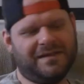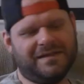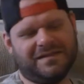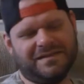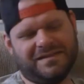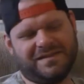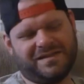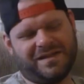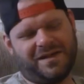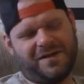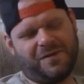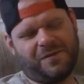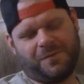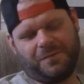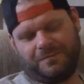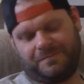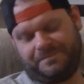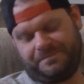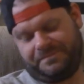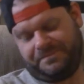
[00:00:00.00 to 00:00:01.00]

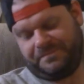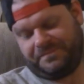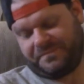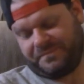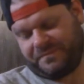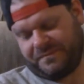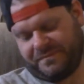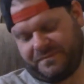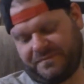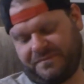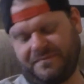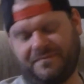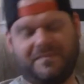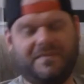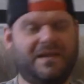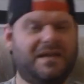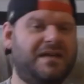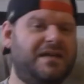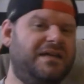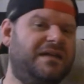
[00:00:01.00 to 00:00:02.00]
so
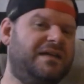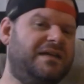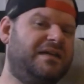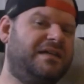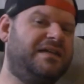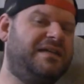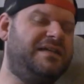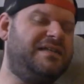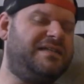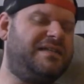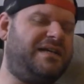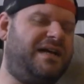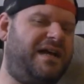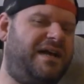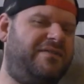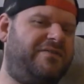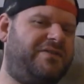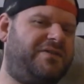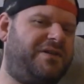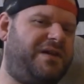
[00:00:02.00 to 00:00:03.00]
he's
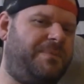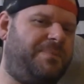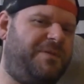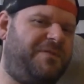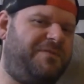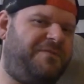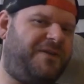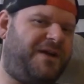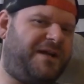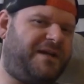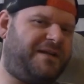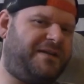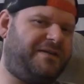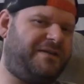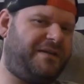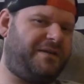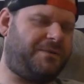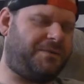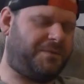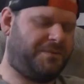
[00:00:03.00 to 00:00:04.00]
kind of a creepy fucking
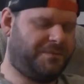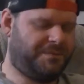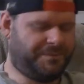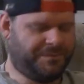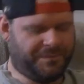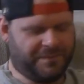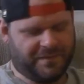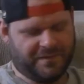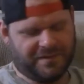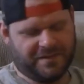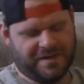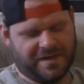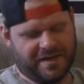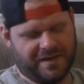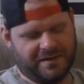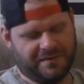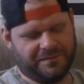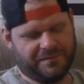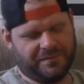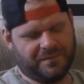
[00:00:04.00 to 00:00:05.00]
dude,
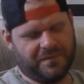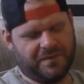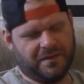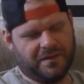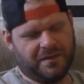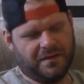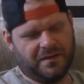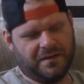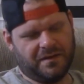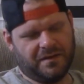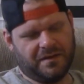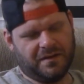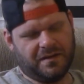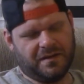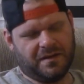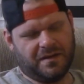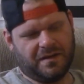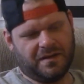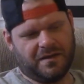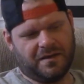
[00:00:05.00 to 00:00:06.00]
right?
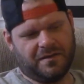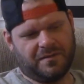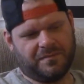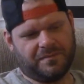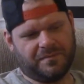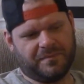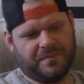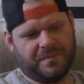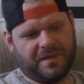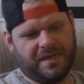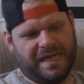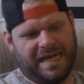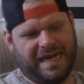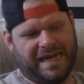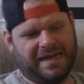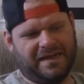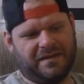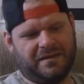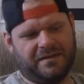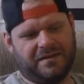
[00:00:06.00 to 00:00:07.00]
Um,
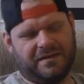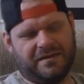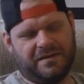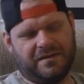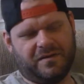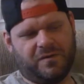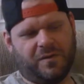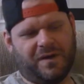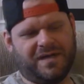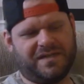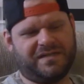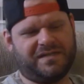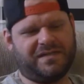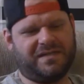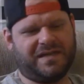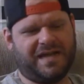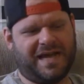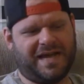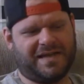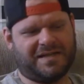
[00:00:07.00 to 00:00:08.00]
and the
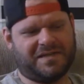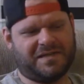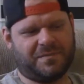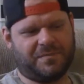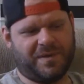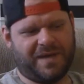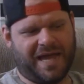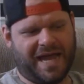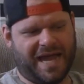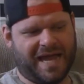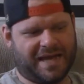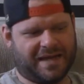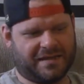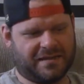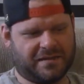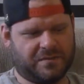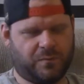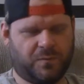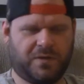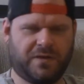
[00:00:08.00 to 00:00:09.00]
question has to be
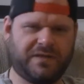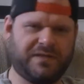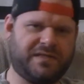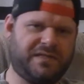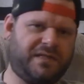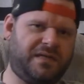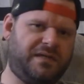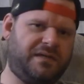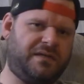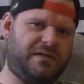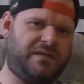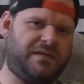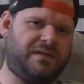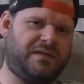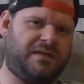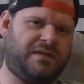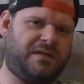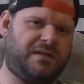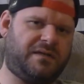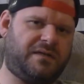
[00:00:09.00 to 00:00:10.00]
asked: Well, is he is
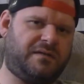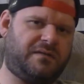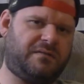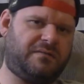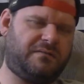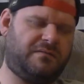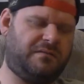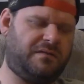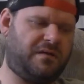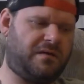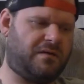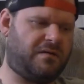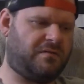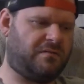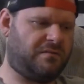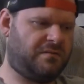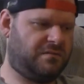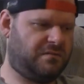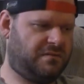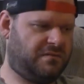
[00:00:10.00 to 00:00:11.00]
he a you
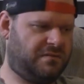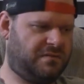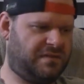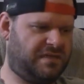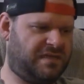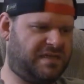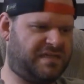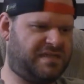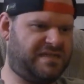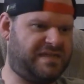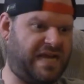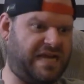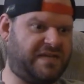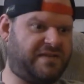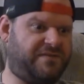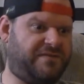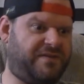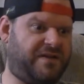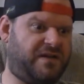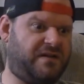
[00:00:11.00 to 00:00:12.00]
know is he a sex
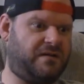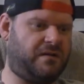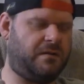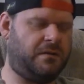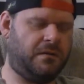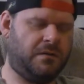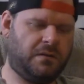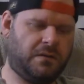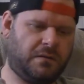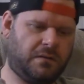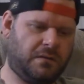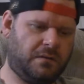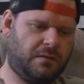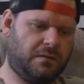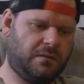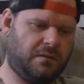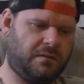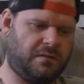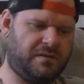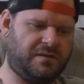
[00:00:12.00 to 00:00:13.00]
offender,
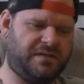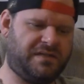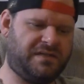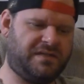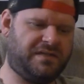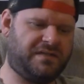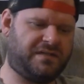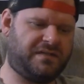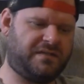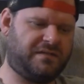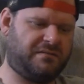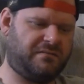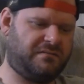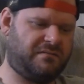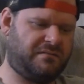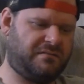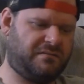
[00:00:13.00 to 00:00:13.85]
or is he just a